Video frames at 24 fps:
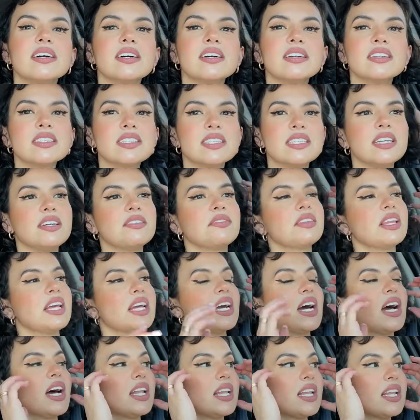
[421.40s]
see if they
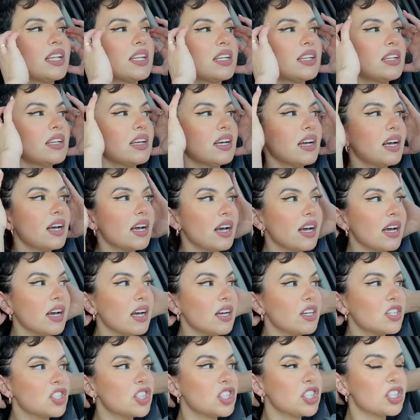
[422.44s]
got
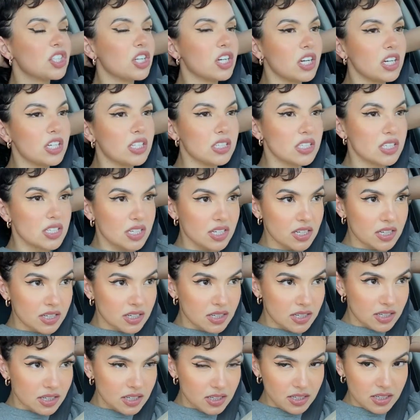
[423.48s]
a shirt
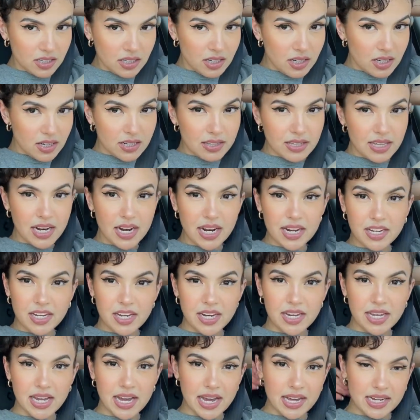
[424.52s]
that I
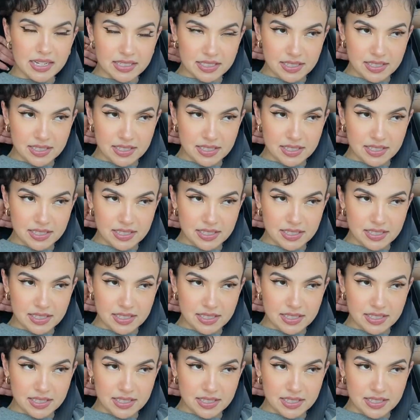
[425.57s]
could get.